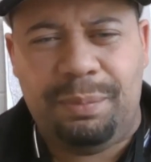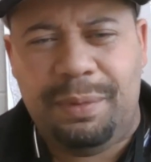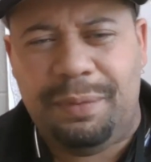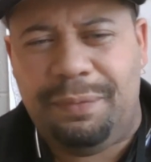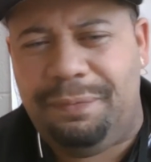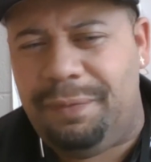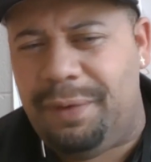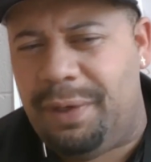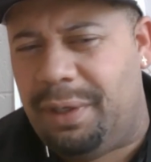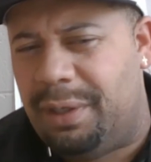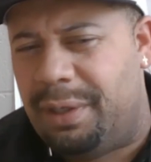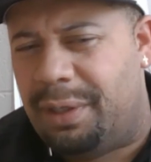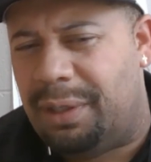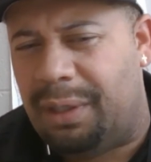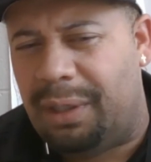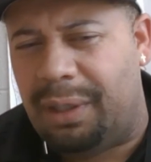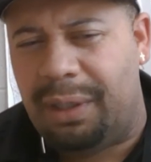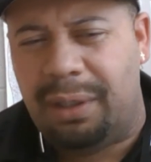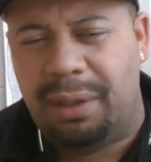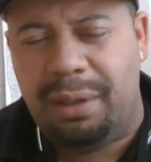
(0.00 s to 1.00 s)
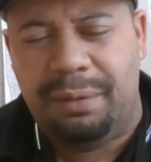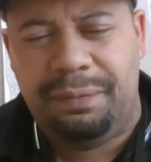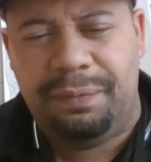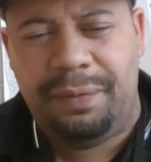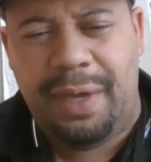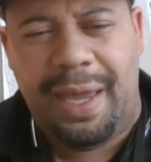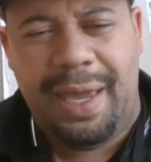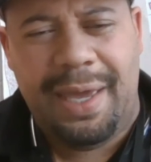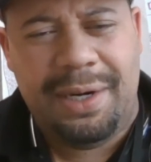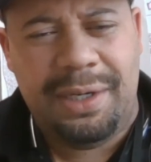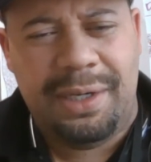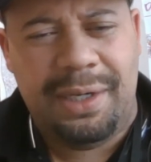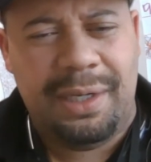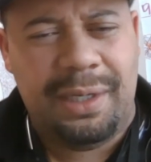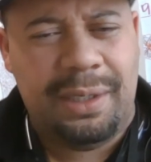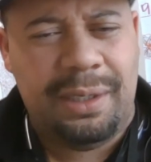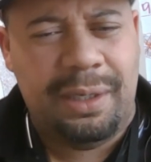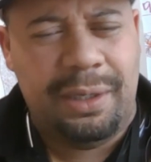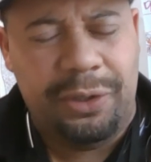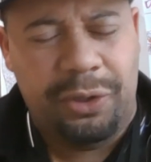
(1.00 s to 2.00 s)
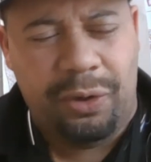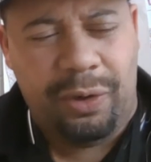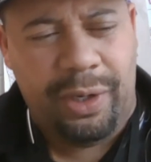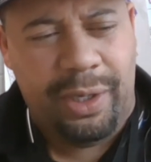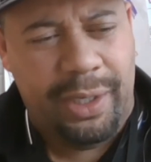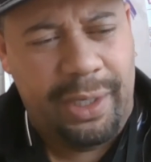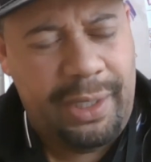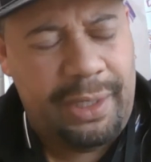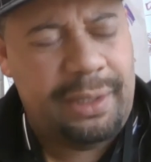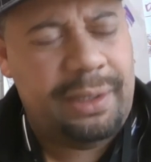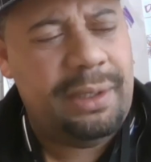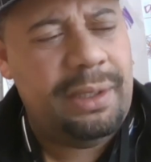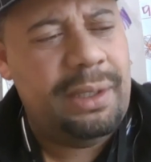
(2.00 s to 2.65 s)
the fun of editing your hunt